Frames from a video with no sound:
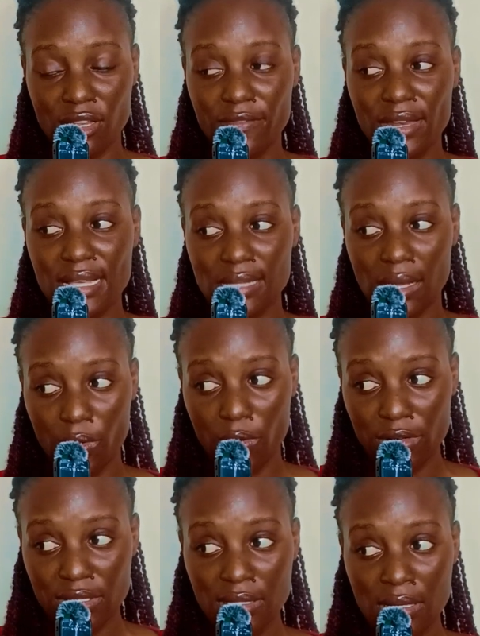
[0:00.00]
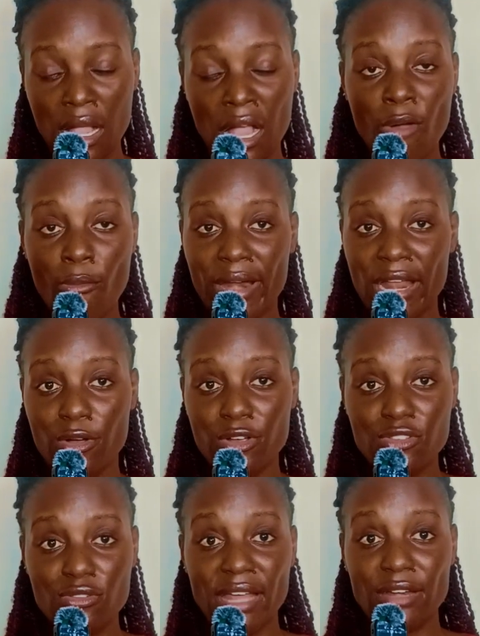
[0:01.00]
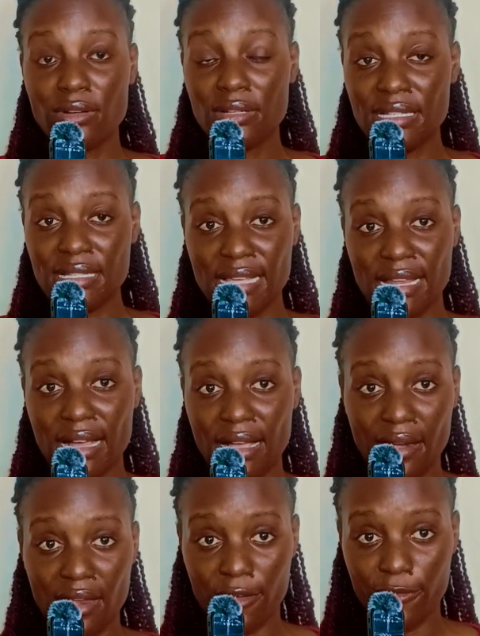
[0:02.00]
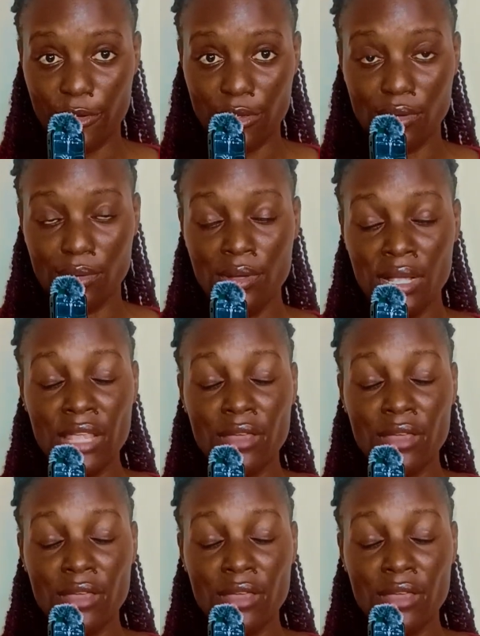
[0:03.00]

Even as a coach, when I coach you, I don't decide a career for you.